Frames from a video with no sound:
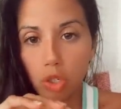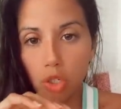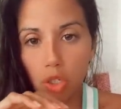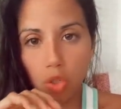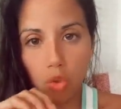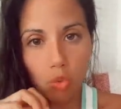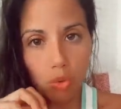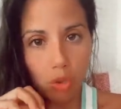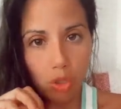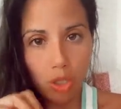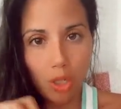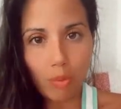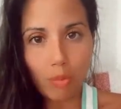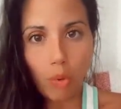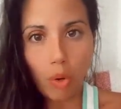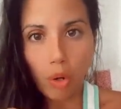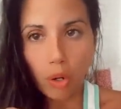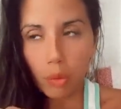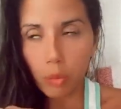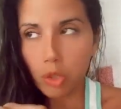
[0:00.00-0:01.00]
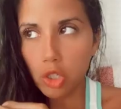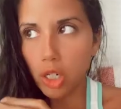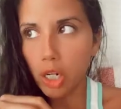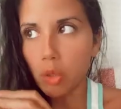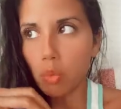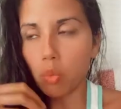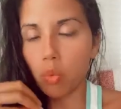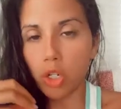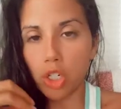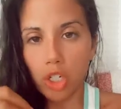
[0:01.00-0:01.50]
which is really important, which
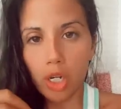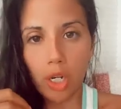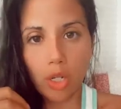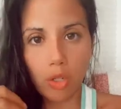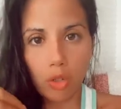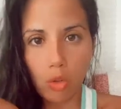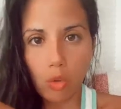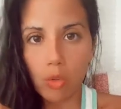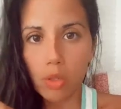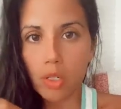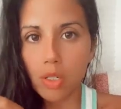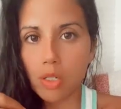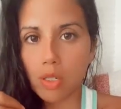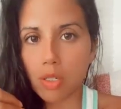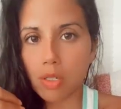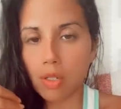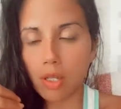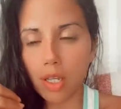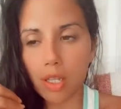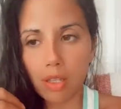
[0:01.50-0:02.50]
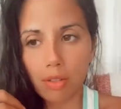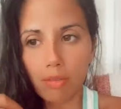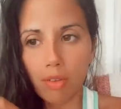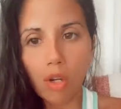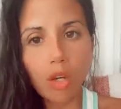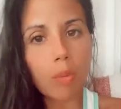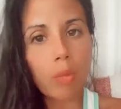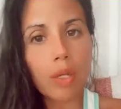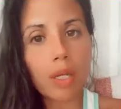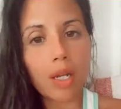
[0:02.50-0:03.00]
I wish I knew this in the
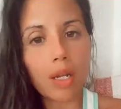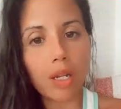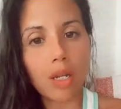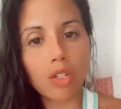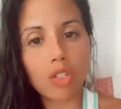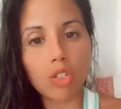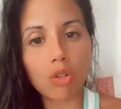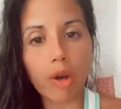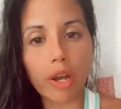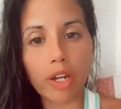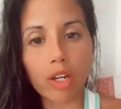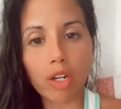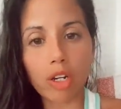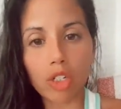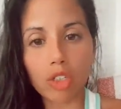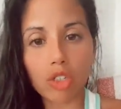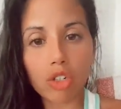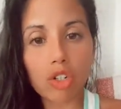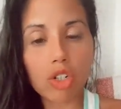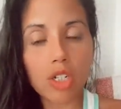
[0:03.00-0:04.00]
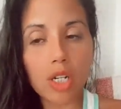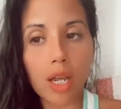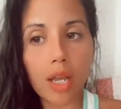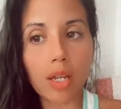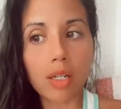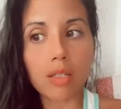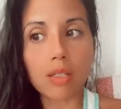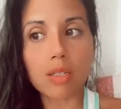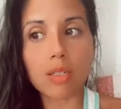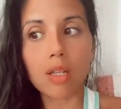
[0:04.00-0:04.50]
very beginning so I could
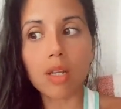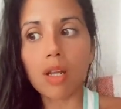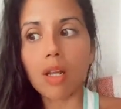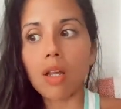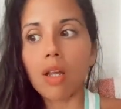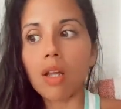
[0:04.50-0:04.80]
understand